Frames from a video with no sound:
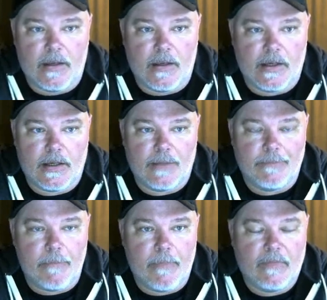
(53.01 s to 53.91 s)

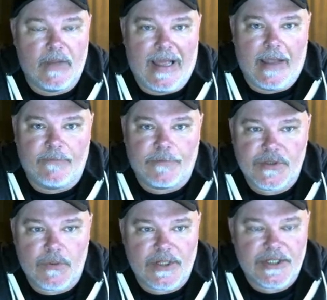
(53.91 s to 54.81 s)
I
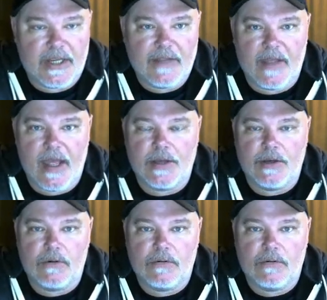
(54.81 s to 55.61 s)
first want to say that